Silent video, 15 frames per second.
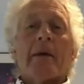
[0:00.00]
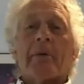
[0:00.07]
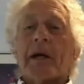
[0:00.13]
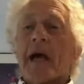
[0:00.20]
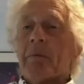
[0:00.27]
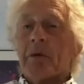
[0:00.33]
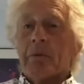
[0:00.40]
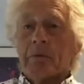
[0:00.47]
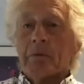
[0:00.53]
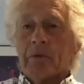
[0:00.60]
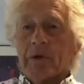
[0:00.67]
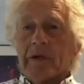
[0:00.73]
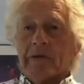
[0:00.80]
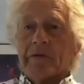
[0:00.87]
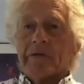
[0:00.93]
up a couple of
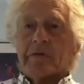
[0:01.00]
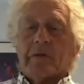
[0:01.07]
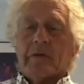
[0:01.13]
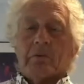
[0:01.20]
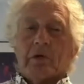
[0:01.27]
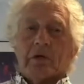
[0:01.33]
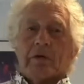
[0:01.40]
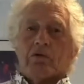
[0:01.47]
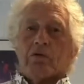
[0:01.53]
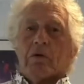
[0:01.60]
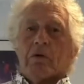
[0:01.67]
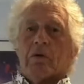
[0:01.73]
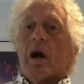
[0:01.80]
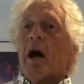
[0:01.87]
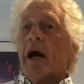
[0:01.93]
boys that were at
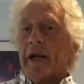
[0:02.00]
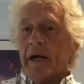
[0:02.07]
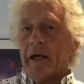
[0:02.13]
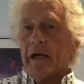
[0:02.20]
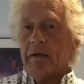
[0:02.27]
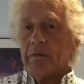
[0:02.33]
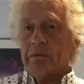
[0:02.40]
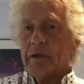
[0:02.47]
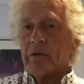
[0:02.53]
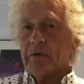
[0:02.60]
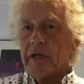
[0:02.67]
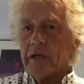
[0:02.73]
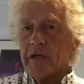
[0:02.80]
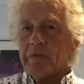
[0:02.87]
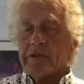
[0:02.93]
NIDA,
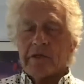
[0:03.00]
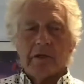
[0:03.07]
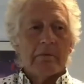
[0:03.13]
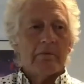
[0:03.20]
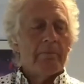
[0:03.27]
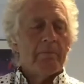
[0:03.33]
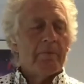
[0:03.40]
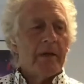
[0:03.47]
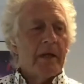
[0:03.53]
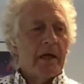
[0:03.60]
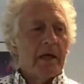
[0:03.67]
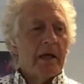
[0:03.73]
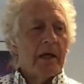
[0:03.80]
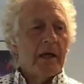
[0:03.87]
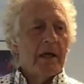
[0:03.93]
Mel Gibson,
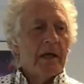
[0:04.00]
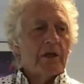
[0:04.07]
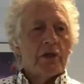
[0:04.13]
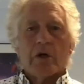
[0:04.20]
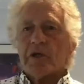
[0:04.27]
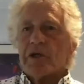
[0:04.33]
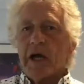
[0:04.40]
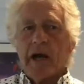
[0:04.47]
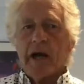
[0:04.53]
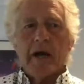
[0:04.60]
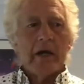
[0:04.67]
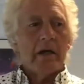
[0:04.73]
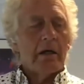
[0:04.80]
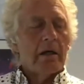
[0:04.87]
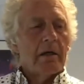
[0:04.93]
John
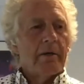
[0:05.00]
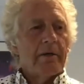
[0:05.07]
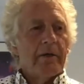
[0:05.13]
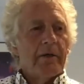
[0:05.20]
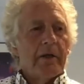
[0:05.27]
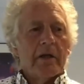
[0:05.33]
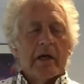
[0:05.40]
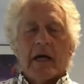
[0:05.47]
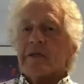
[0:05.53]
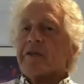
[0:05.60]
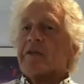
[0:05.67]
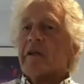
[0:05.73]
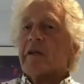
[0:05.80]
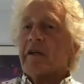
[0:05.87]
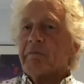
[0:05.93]
Jarratt and
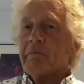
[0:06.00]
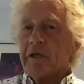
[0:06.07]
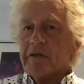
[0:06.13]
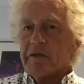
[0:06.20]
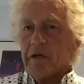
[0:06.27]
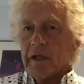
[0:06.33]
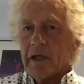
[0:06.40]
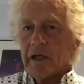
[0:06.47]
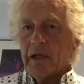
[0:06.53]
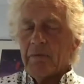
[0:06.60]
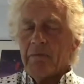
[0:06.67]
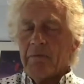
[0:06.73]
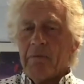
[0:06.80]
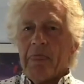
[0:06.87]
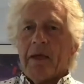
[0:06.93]
Steve Bisley,
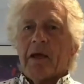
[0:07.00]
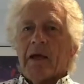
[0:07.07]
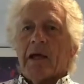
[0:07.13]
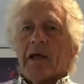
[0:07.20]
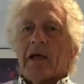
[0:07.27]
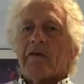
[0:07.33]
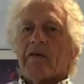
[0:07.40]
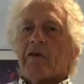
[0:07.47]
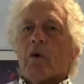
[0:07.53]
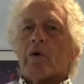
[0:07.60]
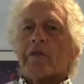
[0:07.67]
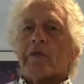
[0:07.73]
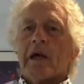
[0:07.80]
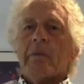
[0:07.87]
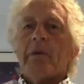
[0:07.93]
and
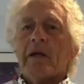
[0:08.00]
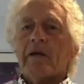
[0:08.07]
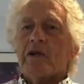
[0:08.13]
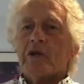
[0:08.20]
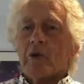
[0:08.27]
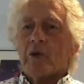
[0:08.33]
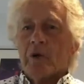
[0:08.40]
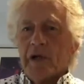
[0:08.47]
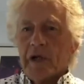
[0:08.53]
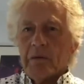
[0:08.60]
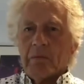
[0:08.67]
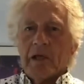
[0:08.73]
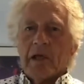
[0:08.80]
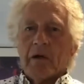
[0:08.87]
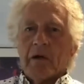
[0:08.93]
talked them into
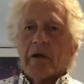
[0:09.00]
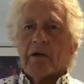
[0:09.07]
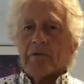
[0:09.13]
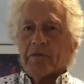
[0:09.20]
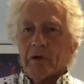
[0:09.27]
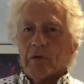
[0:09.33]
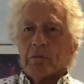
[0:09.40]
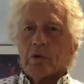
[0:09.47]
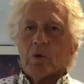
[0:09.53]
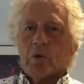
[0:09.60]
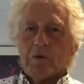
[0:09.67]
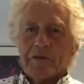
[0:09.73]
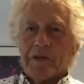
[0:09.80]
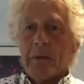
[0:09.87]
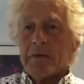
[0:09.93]
joining me on a film
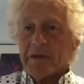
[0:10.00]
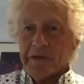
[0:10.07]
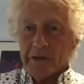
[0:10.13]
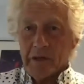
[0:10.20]
called Summer